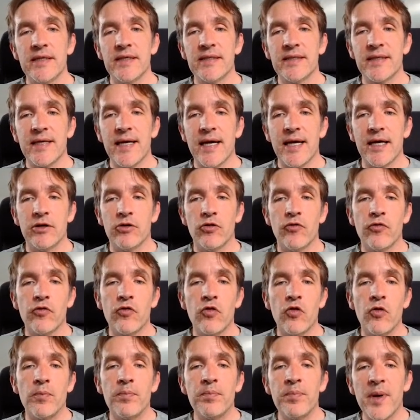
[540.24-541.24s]
it kind of
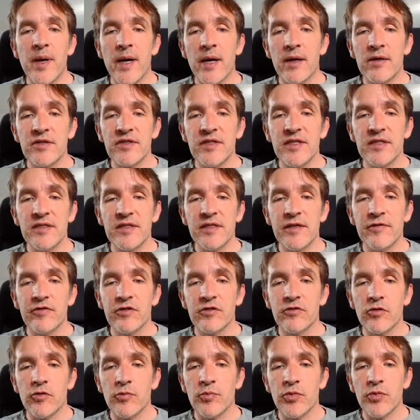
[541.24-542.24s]
compares these
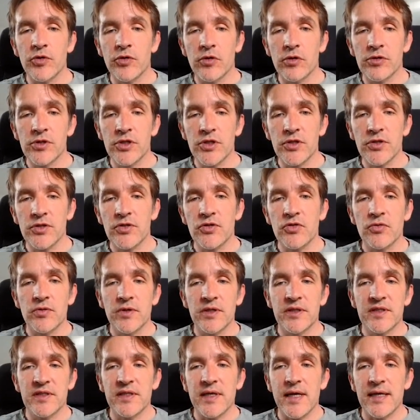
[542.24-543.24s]
different approaches. So
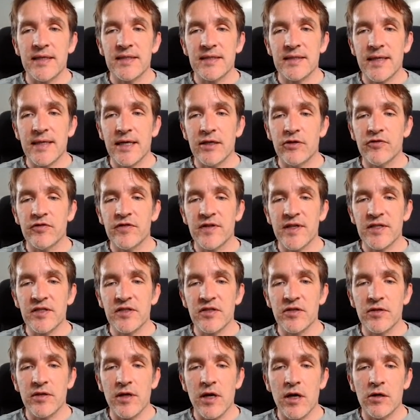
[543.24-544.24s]
it has kind of
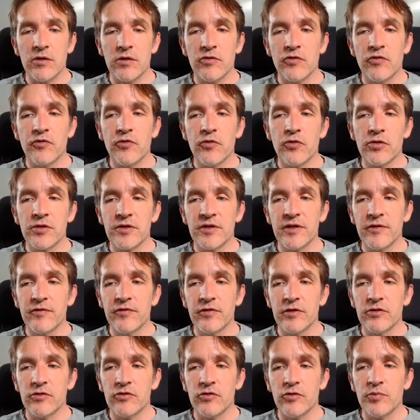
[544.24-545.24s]
tested out 4
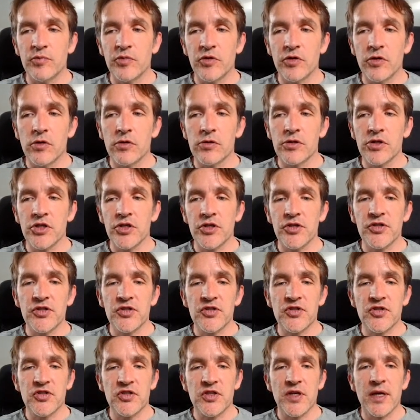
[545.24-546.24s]
different
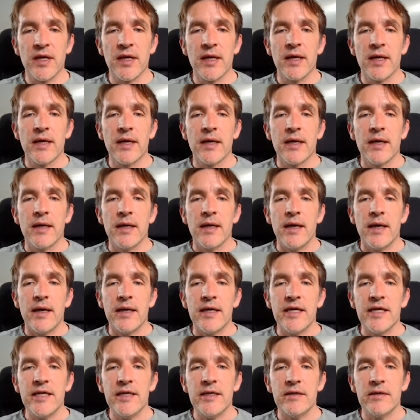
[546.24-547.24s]
approaches.
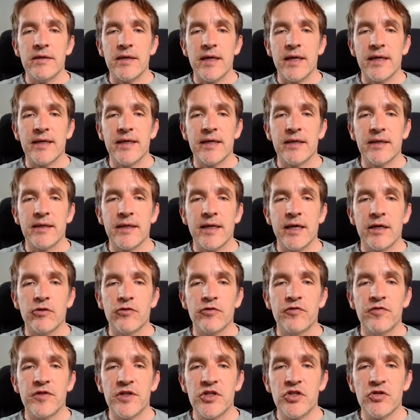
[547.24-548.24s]
Here I get a kind
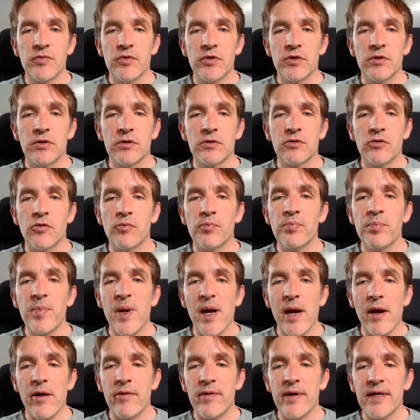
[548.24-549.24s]
of visual
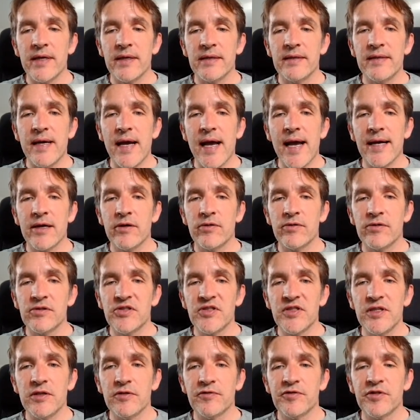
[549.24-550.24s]
comparing the
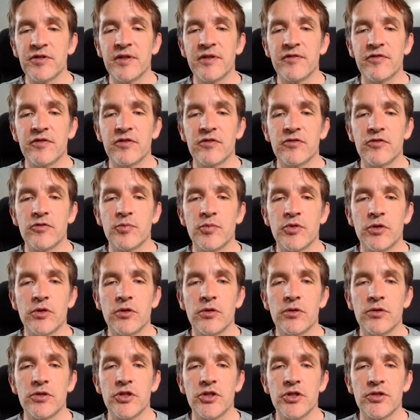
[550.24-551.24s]
accuracy of the different
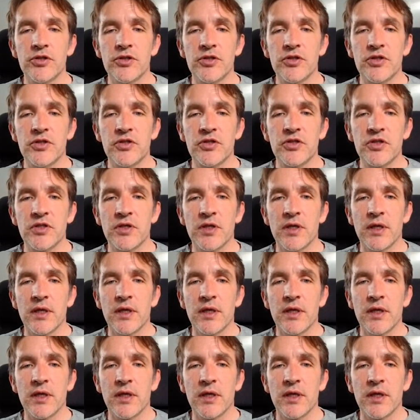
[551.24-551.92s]
approaches.